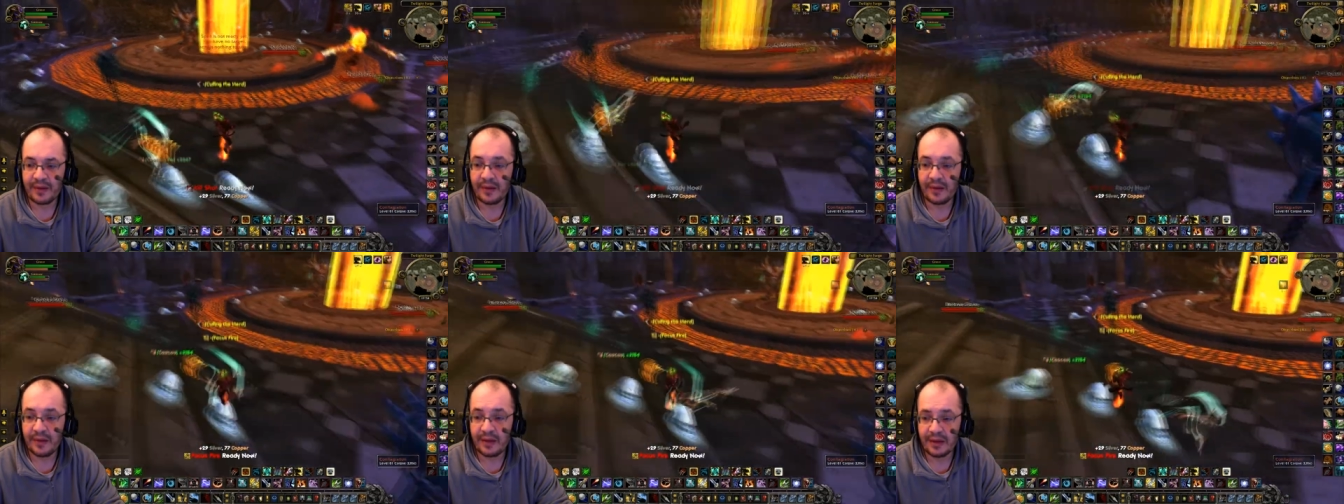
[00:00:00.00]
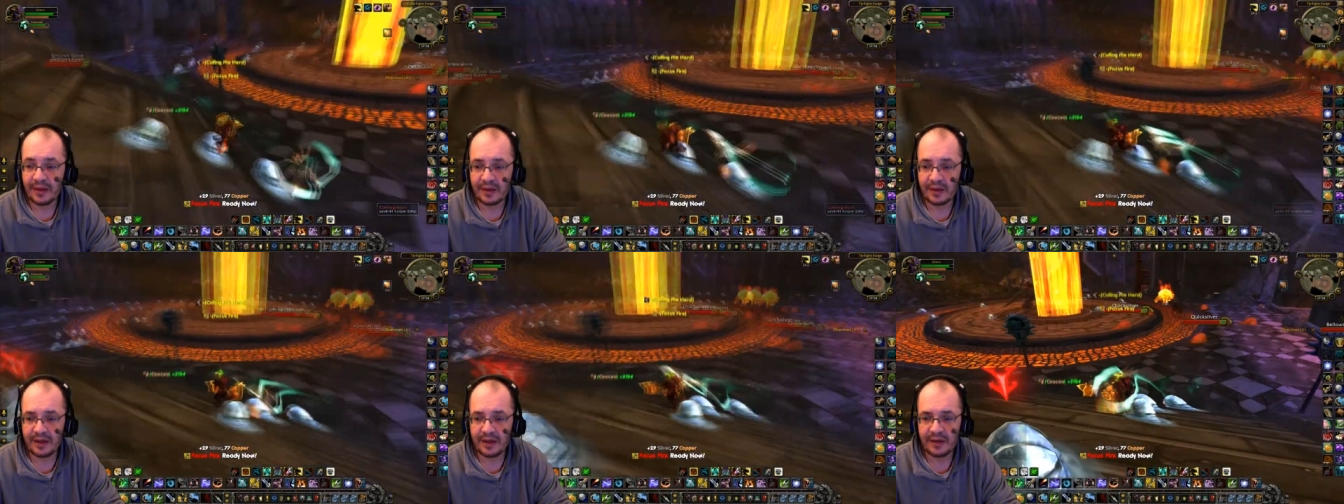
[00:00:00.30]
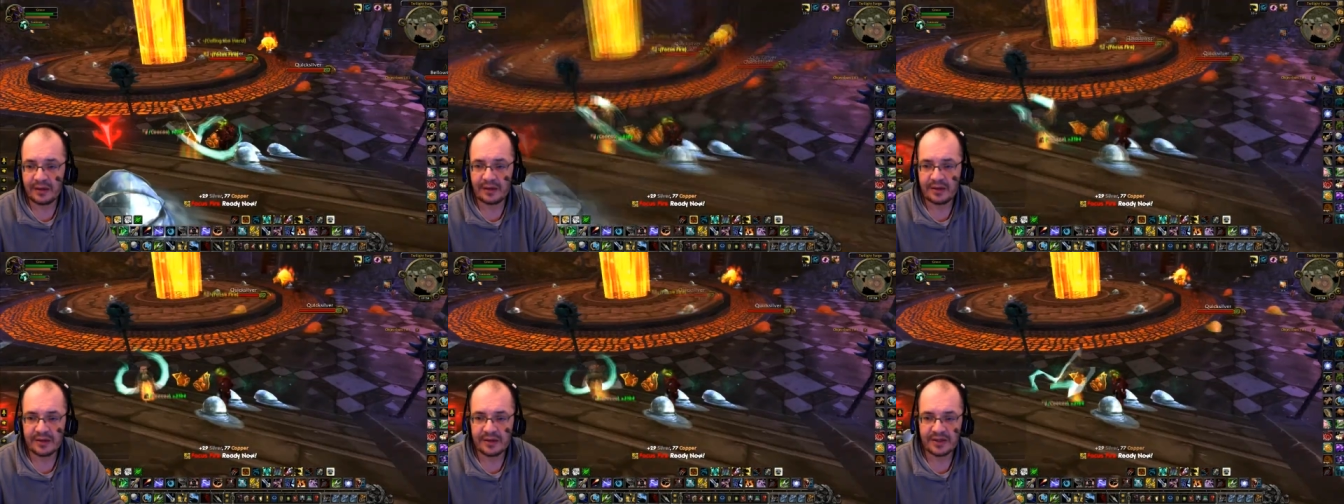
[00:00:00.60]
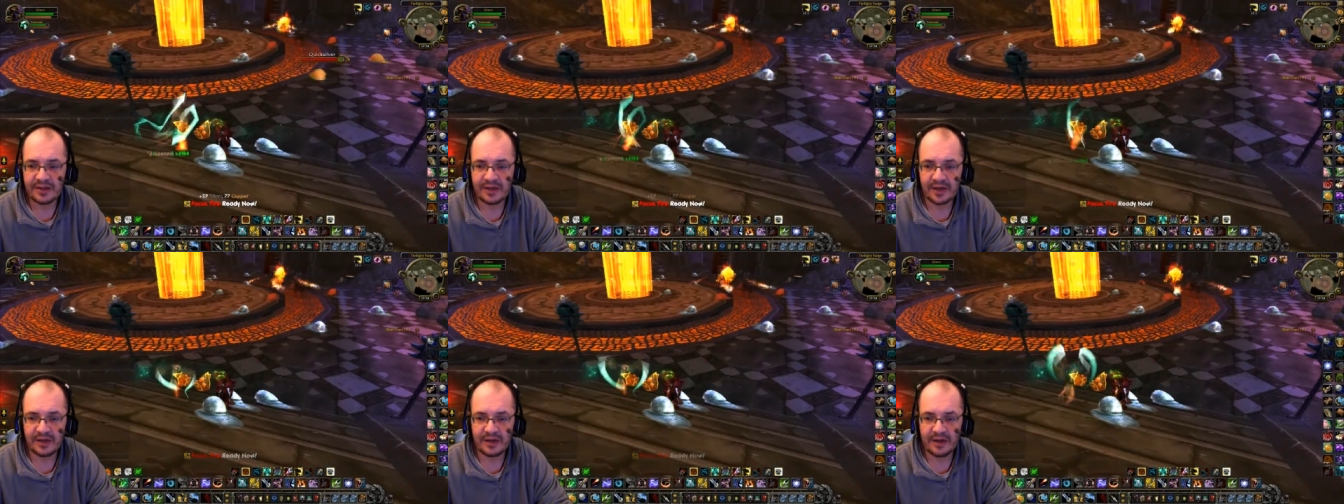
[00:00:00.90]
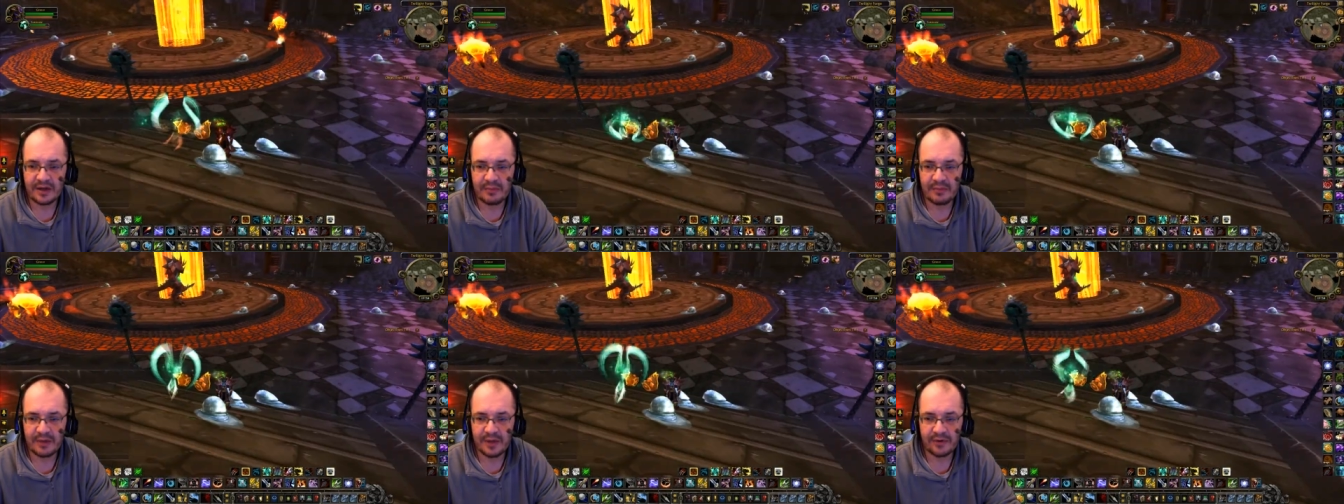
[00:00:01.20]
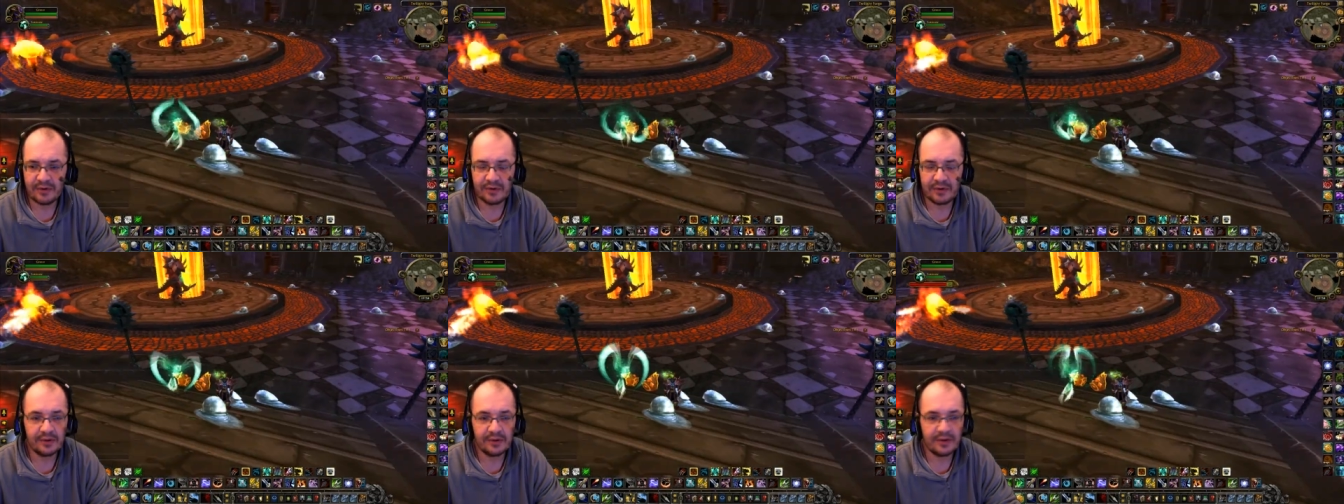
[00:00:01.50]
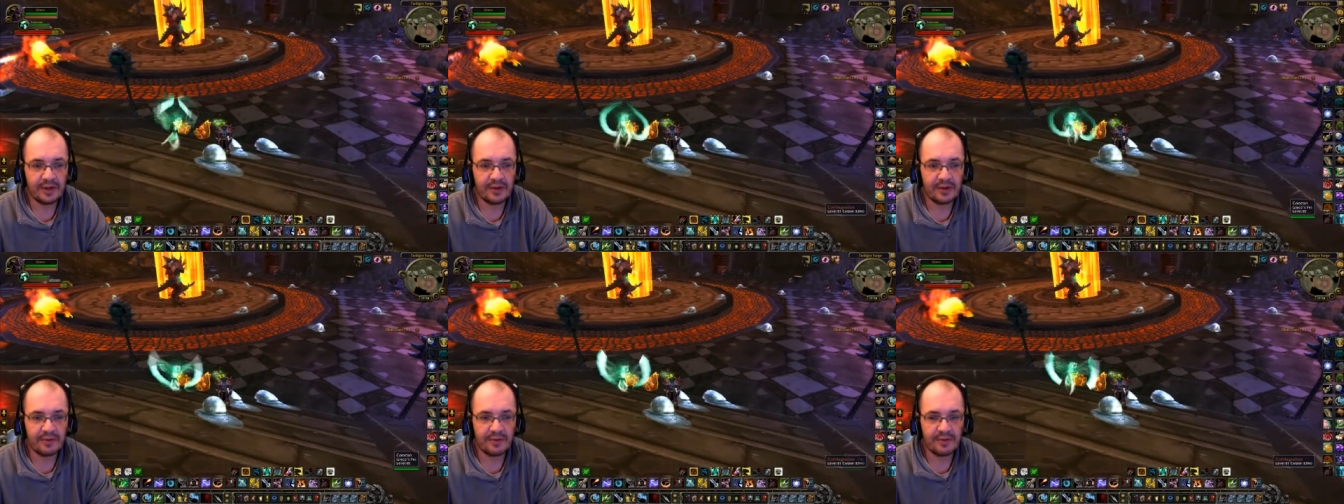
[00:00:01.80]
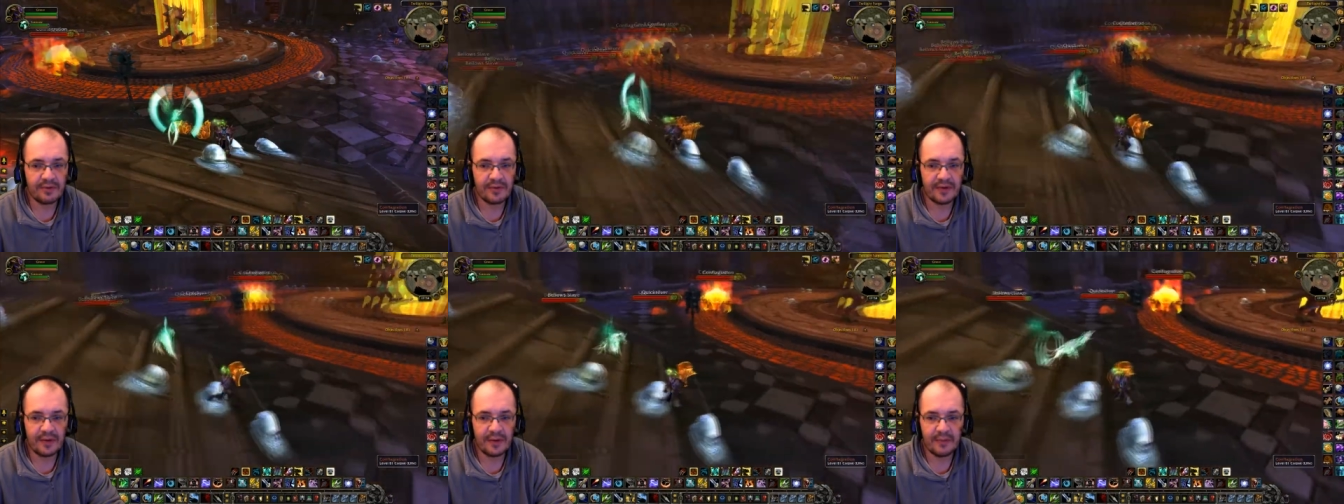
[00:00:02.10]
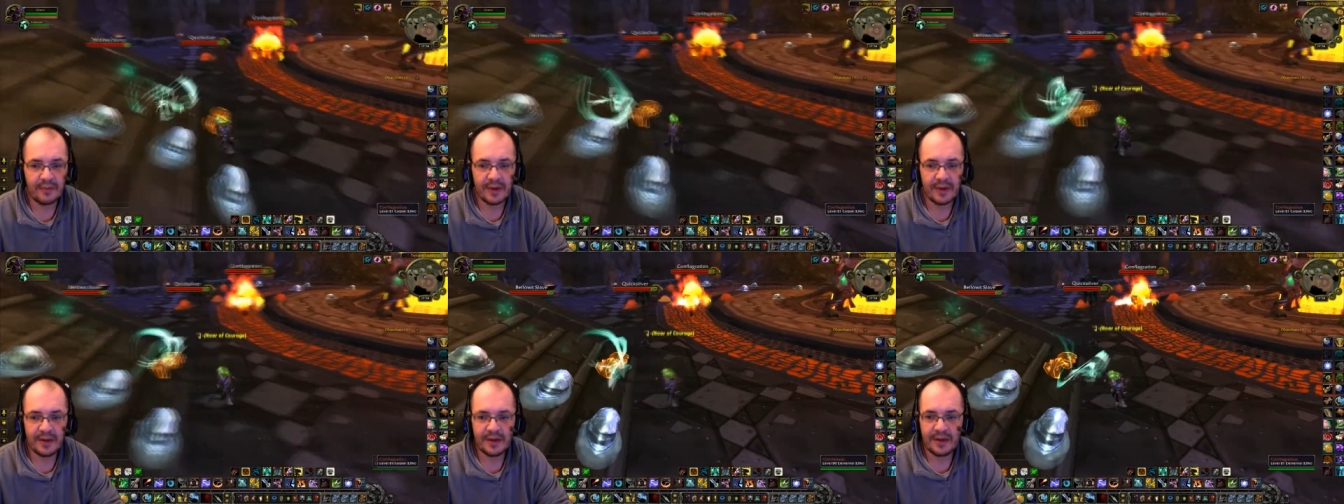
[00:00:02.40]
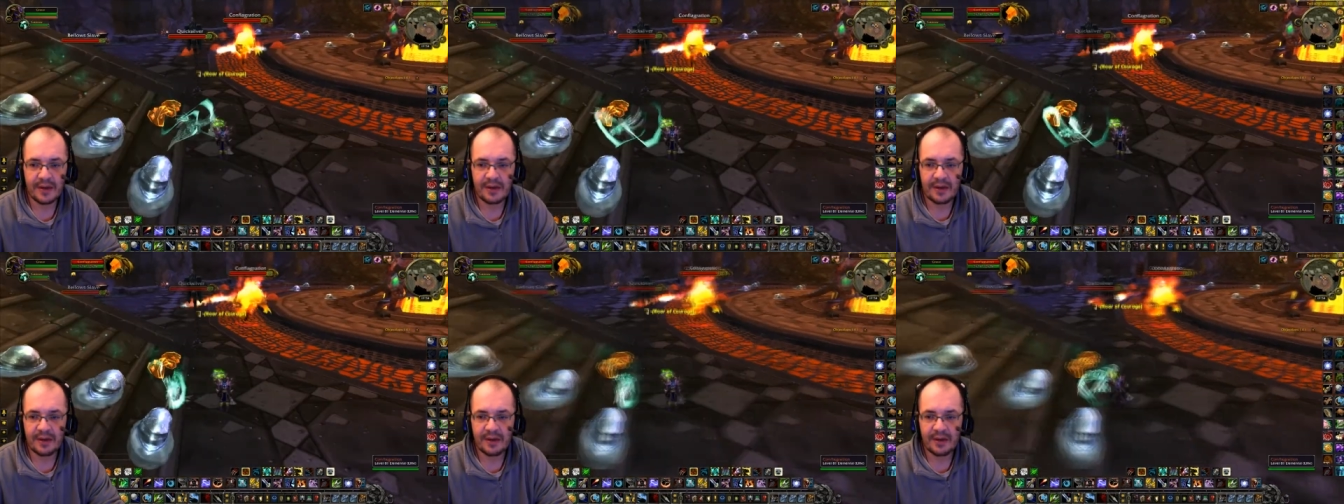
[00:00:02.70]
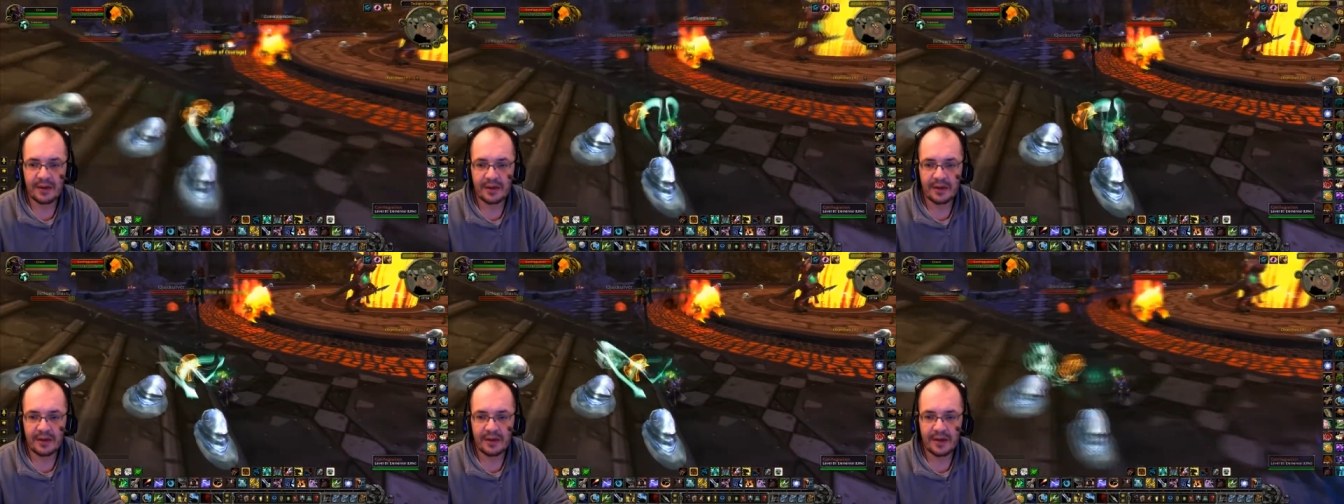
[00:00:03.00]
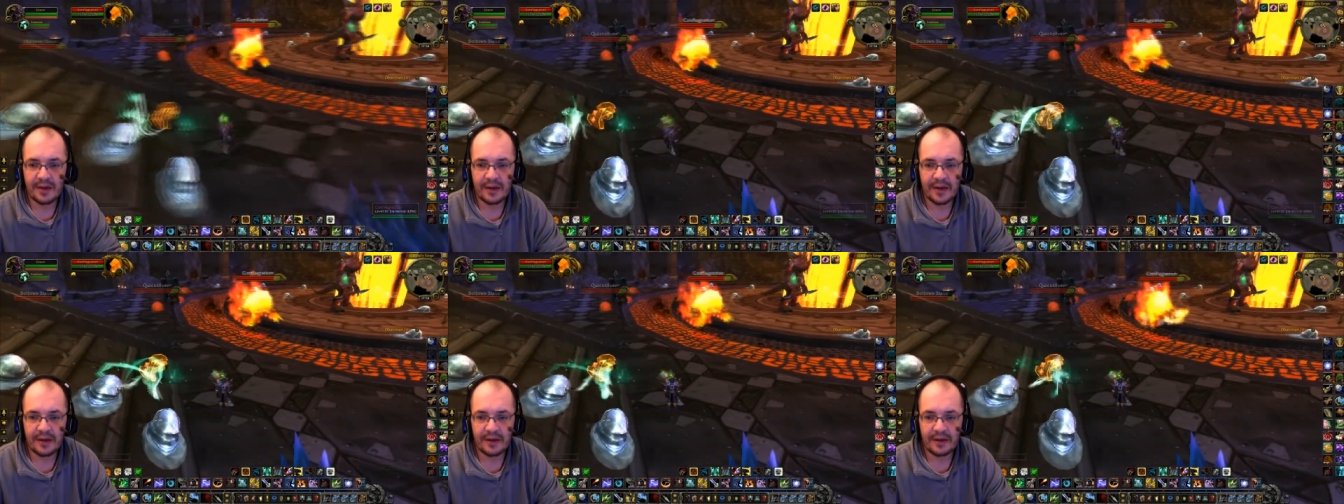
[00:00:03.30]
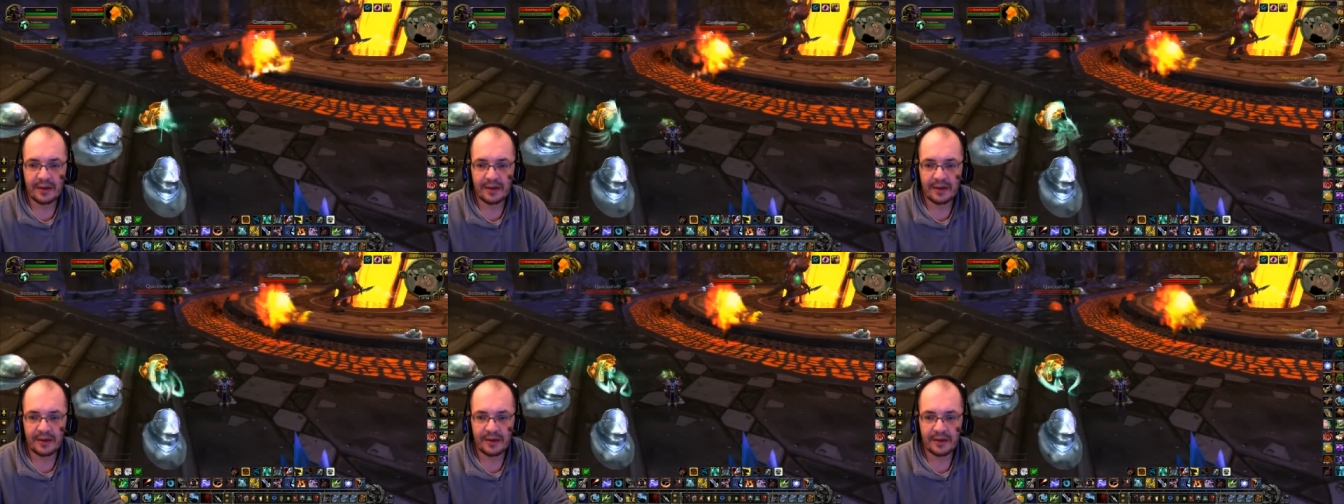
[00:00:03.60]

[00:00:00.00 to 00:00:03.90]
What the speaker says: And again, the second elemental, get rid of him, and